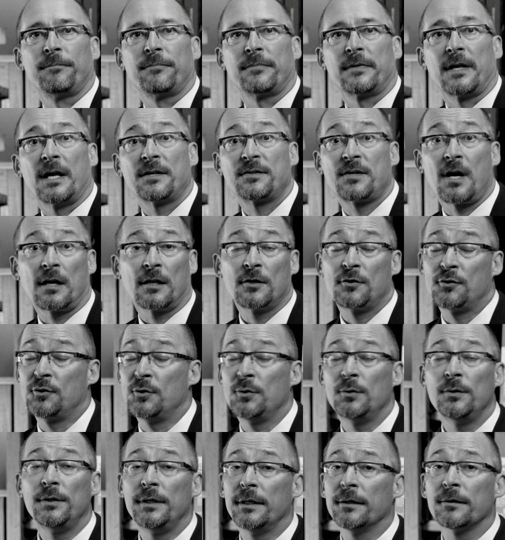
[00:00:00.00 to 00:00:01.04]
has got a
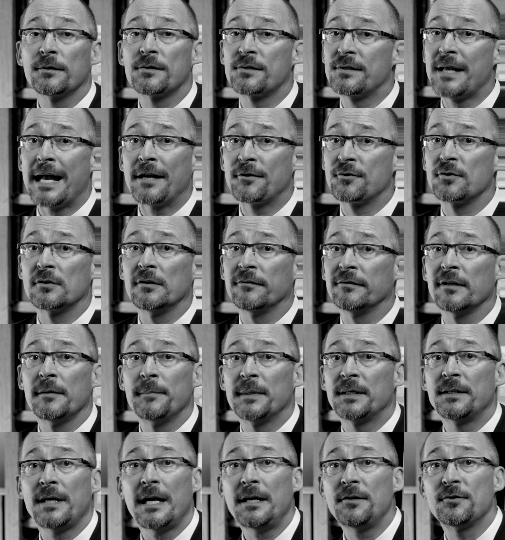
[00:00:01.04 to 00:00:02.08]
2-year statute of
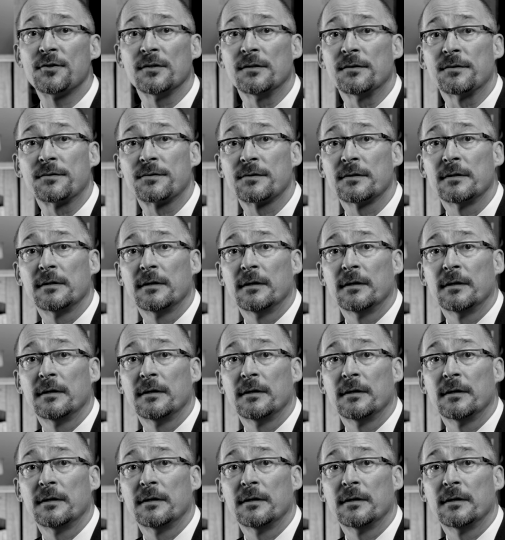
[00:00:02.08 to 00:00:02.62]
limitations.